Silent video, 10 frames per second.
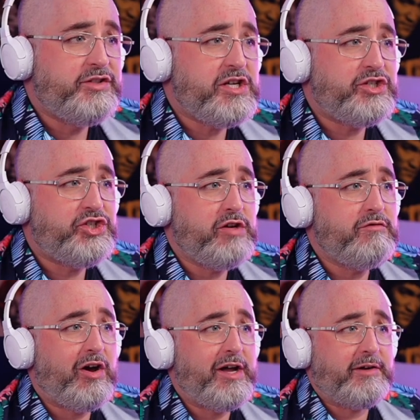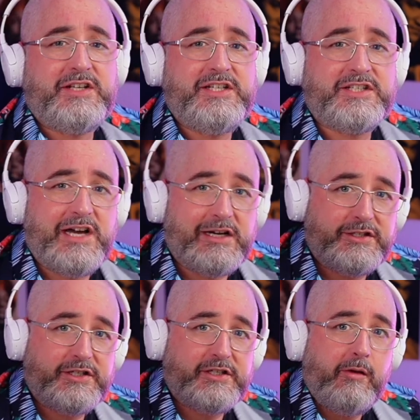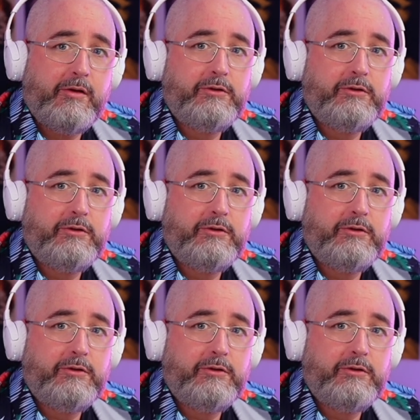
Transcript: Is he a Jew like these nuts?